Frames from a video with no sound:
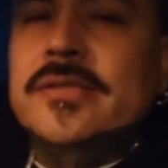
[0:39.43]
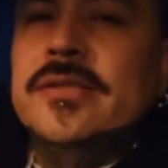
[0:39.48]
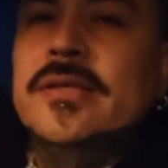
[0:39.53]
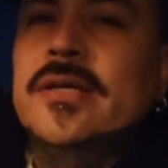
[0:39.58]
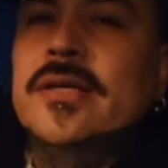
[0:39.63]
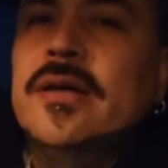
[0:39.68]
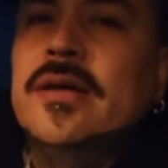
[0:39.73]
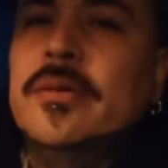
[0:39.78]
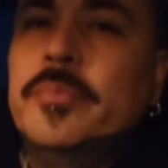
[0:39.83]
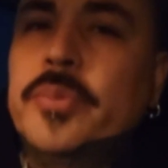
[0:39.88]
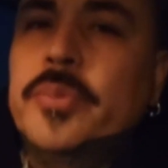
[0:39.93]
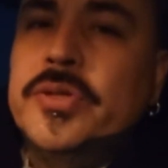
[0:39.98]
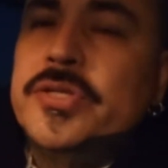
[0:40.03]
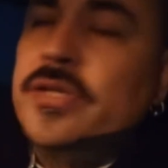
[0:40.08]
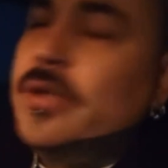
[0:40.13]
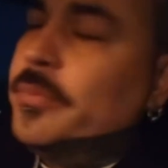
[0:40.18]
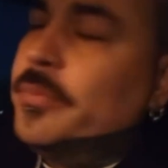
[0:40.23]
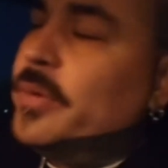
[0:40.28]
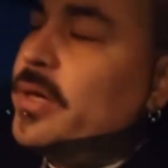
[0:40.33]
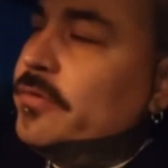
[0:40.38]
put you in a
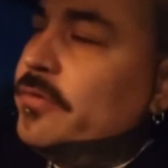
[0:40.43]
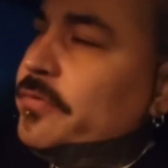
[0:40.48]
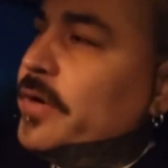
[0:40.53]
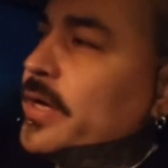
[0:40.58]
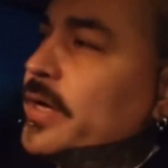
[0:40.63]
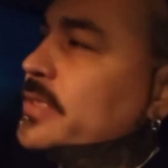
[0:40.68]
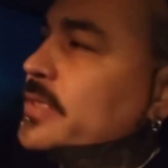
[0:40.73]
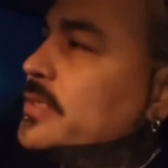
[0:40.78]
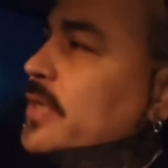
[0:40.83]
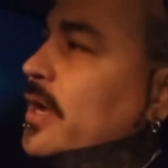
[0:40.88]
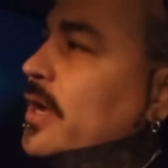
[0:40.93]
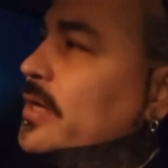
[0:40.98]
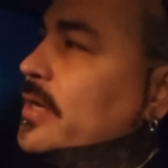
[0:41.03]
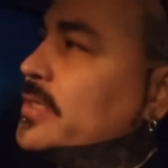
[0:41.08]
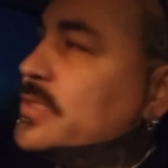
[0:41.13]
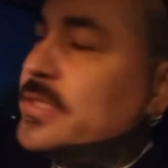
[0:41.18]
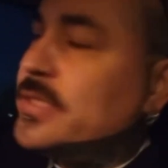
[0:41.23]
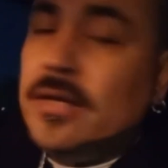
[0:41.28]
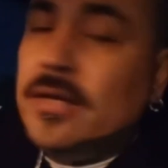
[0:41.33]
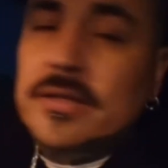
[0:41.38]
motherfucking
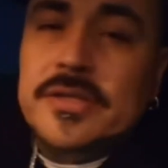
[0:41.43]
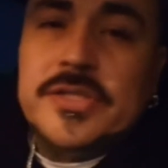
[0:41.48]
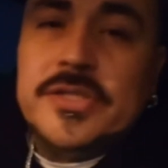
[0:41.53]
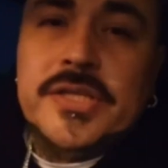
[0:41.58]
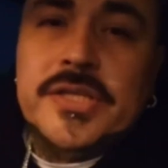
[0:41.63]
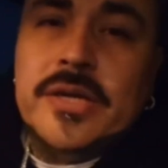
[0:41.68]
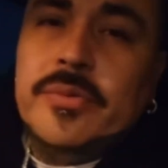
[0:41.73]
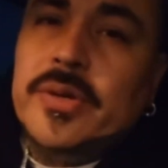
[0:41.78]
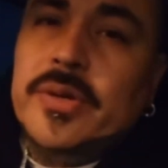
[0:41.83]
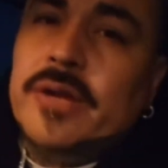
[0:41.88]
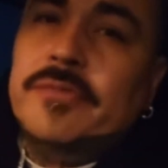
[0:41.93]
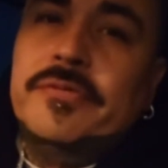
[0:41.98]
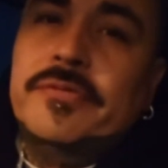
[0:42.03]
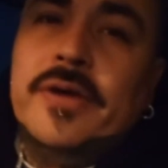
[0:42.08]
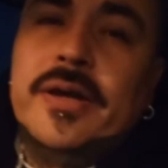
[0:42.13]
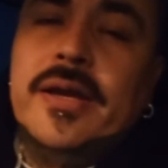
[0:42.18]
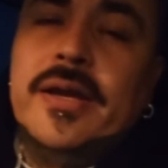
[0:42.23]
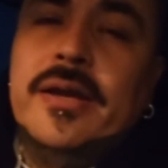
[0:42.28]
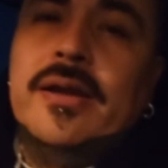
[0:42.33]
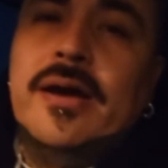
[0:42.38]
cell and shit with a
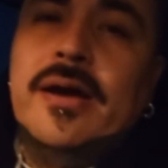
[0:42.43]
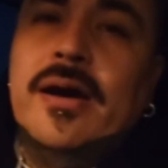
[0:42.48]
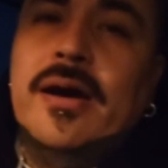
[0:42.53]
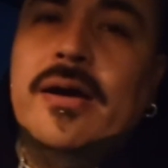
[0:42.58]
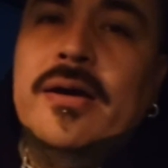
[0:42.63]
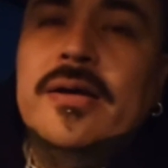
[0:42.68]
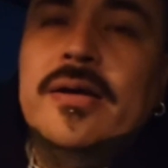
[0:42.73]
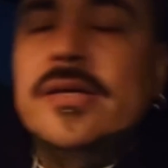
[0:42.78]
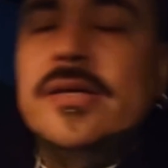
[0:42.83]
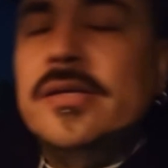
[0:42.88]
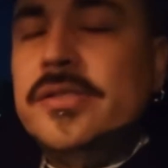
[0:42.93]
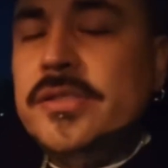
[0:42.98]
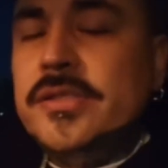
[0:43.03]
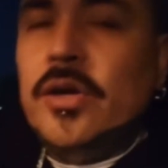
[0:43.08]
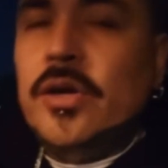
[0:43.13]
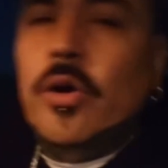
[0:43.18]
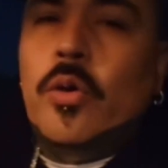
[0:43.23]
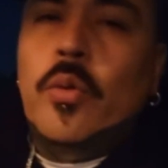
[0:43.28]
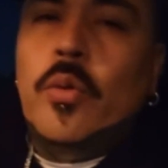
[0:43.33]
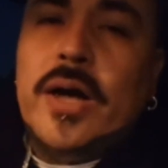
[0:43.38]
fucking CO
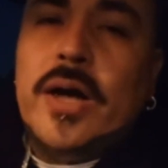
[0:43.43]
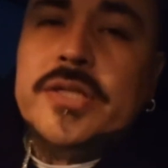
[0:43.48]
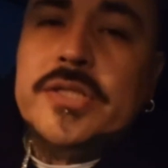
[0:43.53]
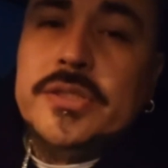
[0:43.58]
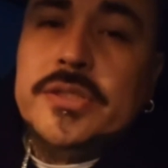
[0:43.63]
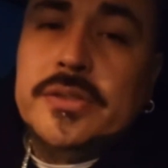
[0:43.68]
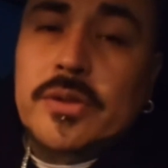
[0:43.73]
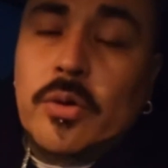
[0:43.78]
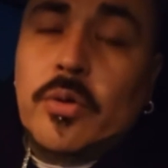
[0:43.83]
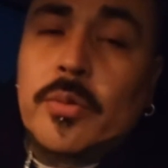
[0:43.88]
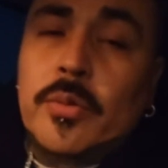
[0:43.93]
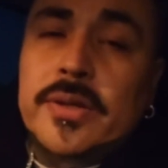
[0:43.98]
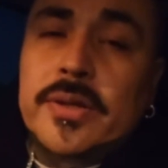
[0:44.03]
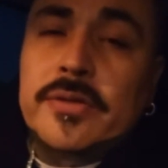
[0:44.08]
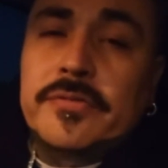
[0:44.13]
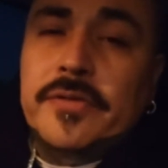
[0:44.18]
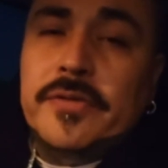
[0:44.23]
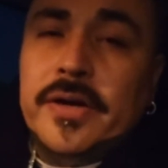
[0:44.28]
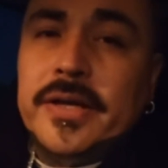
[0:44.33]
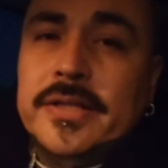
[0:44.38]
watching the whole
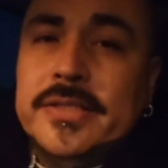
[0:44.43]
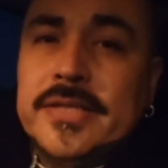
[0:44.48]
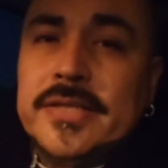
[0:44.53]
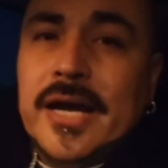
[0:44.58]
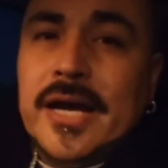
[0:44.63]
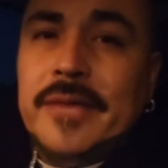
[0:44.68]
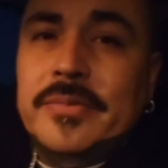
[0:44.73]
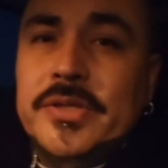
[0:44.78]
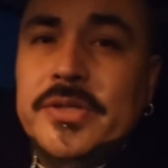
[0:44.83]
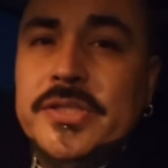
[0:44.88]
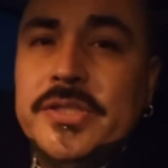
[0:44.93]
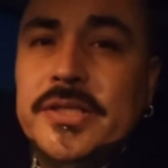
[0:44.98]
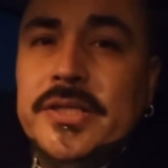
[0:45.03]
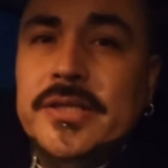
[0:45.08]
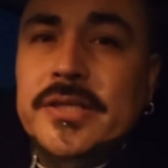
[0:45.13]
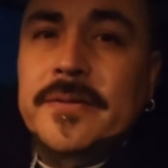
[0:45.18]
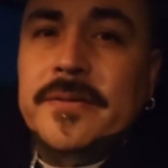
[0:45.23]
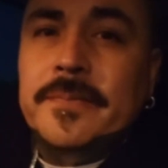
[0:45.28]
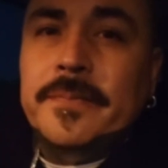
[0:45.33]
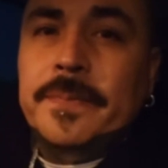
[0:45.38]
motherfucking time and shit.
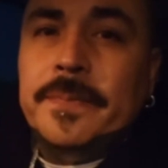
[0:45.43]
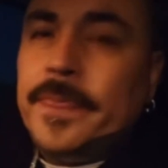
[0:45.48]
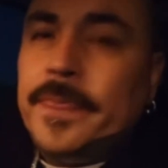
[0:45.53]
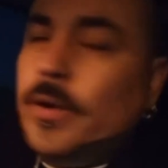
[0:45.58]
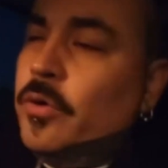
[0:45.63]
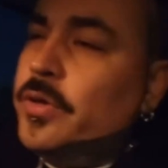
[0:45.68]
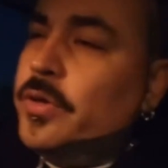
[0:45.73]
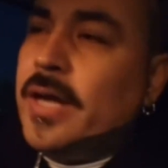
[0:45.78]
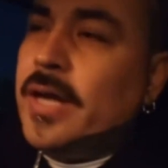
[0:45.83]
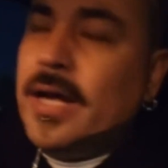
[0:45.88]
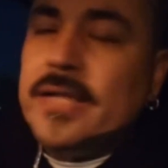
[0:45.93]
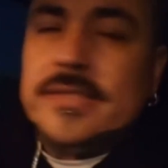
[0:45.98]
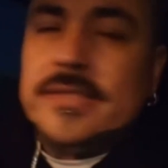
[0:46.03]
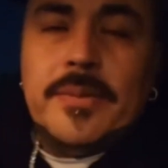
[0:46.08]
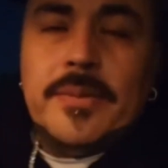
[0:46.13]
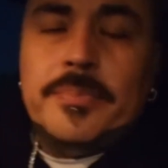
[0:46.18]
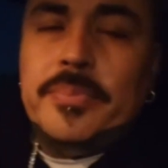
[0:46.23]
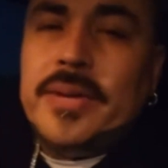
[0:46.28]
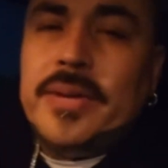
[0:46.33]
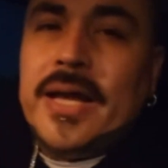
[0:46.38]
All you got is a
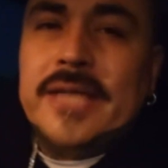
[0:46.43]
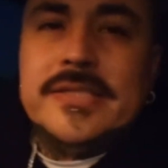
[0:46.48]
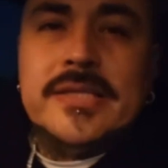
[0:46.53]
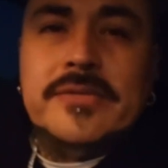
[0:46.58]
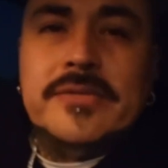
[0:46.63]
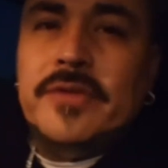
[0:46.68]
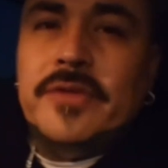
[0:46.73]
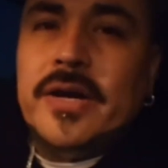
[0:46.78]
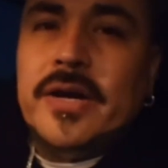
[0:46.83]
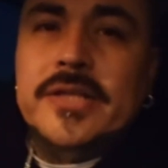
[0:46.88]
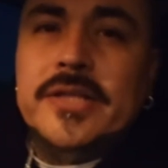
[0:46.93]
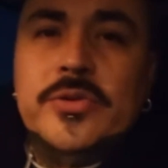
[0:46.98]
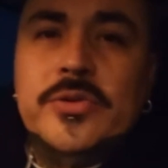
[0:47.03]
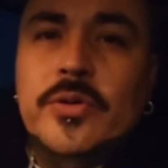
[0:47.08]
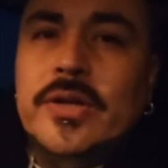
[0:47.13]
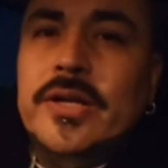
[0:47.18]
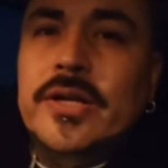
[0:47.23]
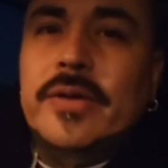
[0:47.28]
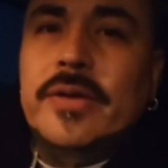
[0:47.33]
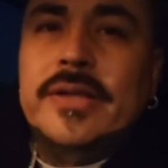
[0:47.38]
plastic fucking toilet
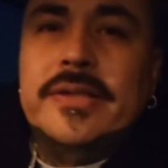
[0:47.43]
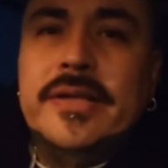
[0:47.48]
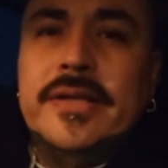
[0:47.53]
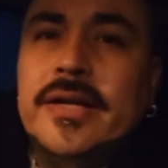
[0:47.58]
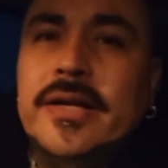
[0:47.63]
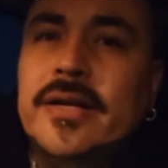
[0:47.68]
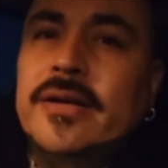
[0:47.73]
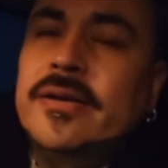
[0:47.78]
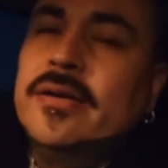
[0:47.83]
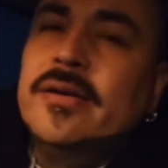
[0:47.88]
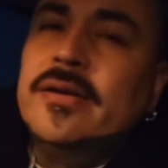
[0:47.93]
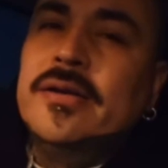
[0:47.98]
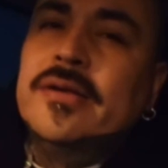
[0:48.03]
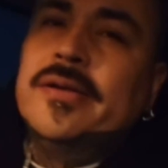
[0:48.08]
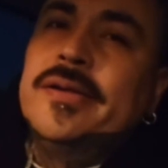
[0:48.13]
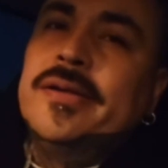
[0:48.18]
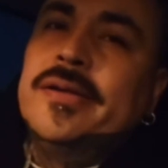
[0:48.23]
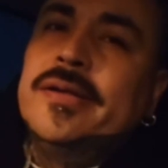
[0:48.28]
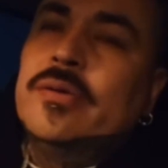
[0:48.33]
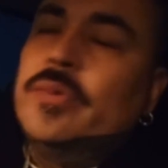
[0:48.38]
right there
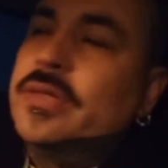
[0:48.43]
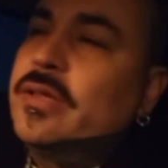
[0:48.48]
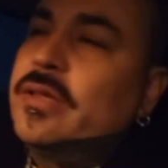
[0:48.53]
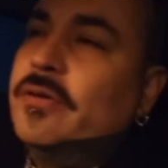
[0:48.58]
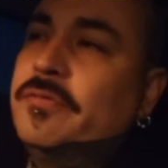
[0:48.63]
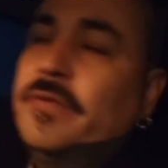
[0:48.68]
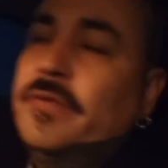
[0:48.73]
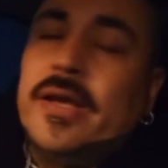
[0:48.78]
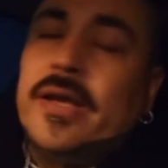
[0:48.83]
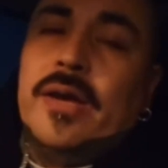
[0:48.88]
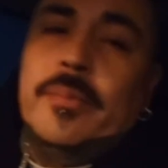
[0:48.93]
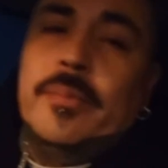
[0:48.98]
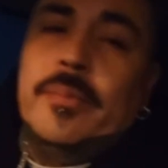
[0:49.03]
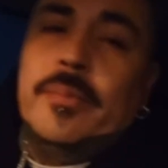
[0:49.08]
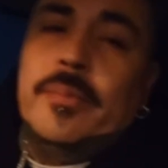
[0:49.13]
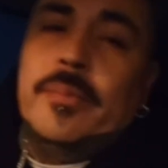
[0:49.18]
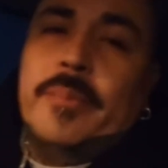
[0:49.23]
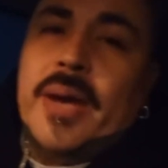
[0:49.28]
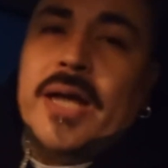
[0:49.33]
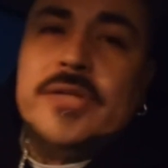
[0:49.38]
with the fucking
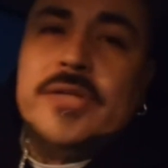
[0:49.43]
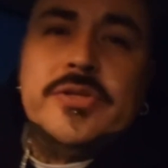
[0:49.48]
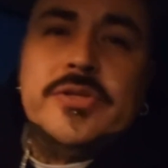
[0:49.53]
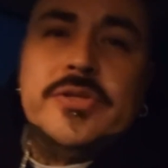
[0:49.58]
mattress,